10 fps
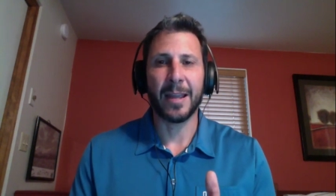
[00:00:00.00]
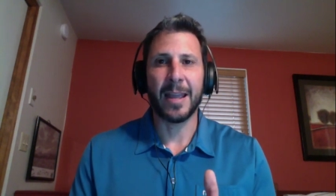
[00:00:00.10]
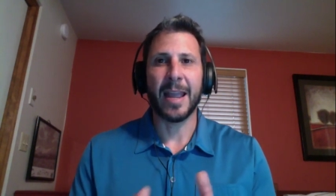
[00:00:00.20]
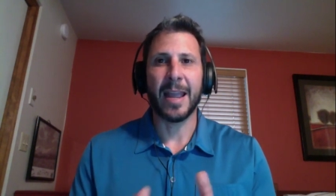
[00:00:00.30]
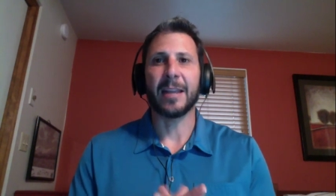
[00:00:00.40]

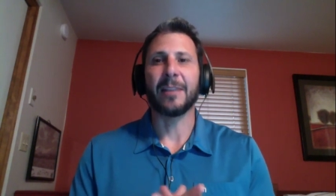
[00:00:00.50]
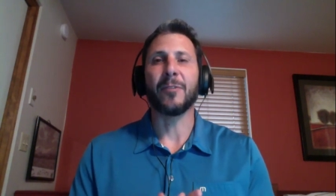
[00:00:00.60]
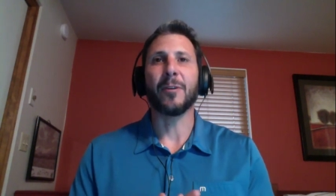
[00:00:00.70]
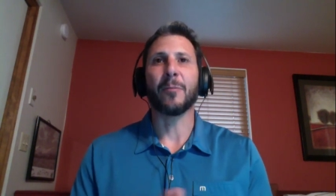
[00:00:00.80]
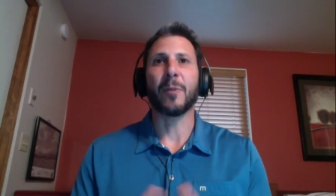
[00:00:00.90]
And if
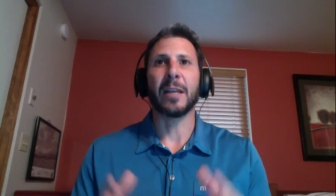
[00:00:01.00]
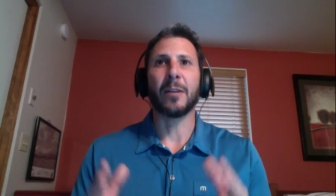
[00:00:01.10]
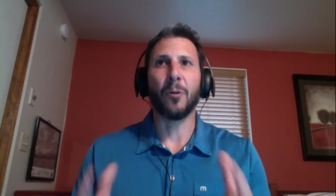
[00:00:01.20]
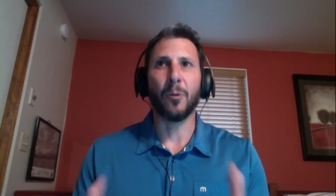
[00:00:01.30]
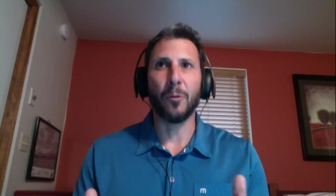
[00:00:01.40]
you ever want to get a
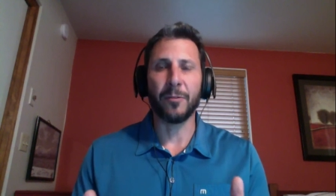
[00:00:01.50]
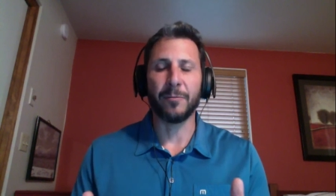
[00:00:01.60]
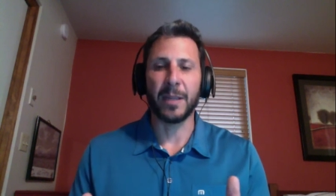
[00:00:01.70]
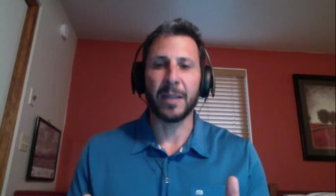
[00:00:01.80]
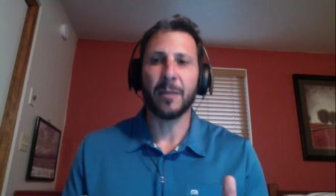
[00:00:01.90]
hold of
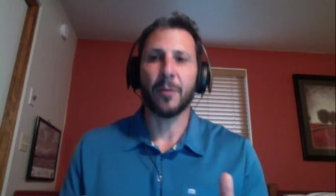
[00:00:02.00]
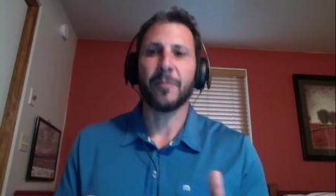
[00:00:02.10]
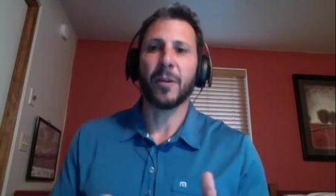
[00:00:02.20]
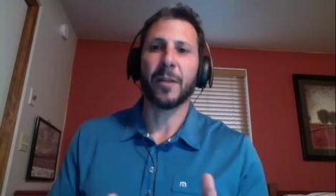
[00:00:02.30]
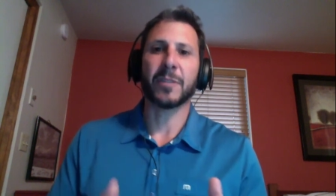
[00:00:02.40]
me, or if
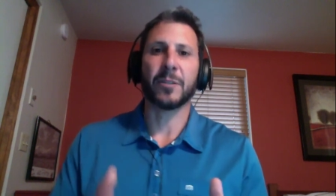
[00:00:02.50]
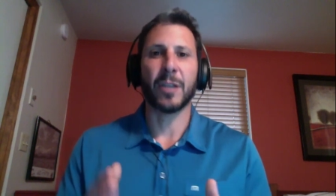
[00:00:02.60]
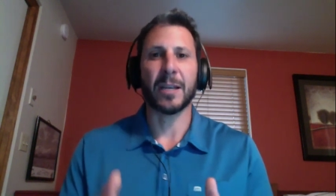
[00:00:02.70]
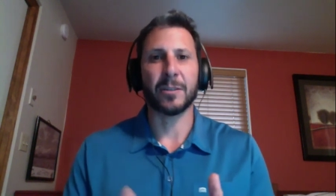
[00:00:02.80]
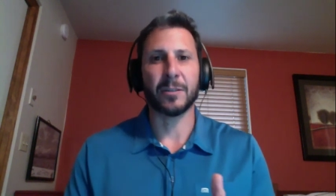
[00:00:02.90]
you have
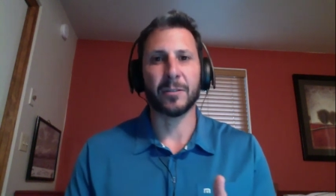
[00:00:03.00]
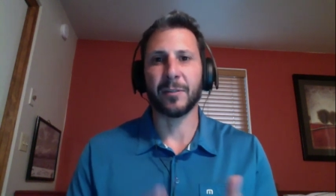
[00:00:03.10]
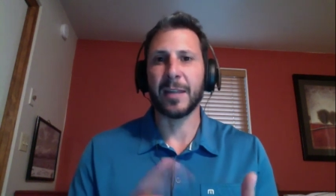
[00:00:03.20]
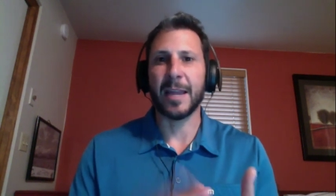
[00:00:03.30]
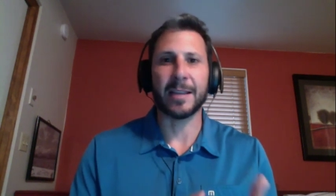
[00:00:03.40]
suggestions for
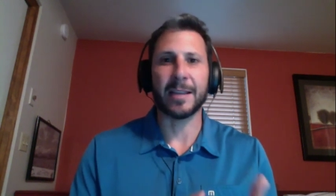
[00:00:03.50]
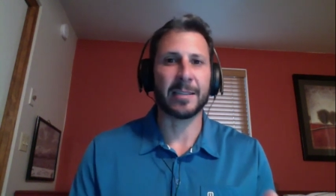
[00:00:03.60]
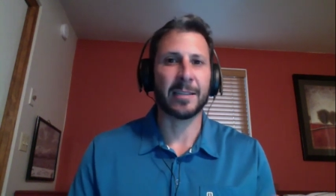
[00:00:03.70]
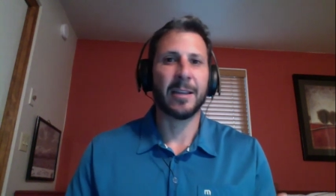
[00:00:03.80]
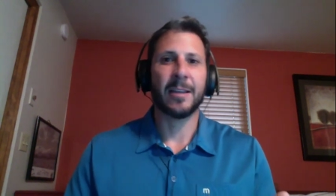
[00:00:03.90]
guests,
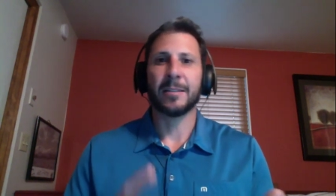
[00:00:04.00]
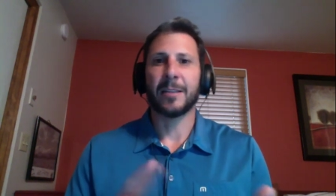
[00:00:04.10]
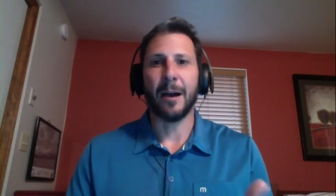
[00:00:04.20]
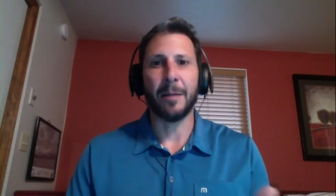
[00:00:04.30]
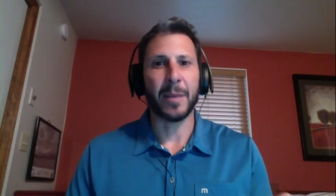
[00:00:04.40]

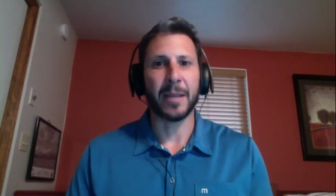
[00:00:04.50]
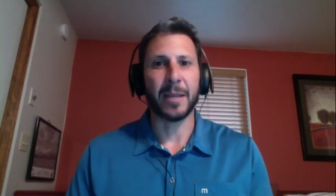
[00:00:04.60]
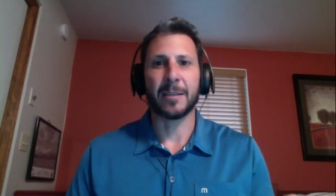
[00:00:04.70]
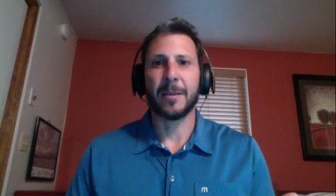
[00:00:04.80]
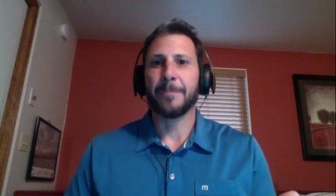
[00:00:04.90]

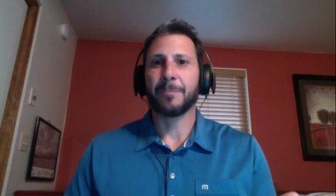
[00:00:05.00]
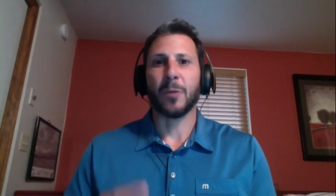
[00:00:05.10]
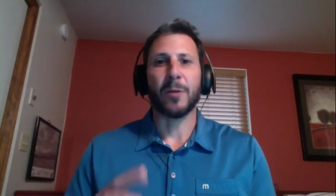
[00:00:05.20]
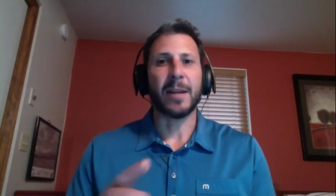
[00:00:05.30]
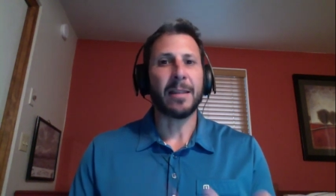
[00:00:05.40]
topics, or
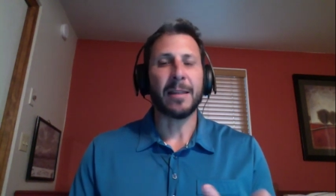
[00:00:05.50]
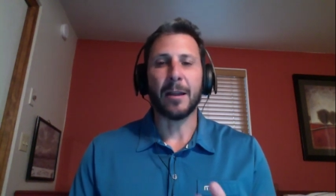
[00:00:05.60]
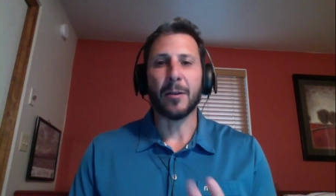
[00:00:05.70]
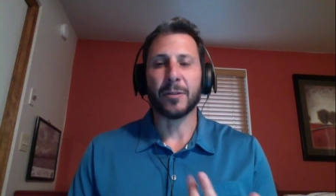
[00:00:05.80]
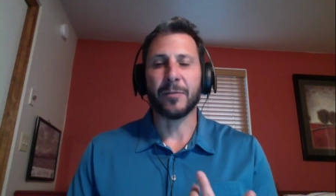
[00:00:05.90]
anything
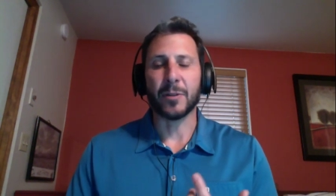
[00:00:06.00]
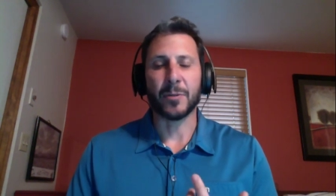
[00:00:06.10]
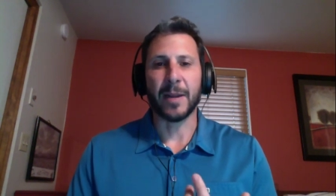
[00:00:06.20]
else, or if you just want to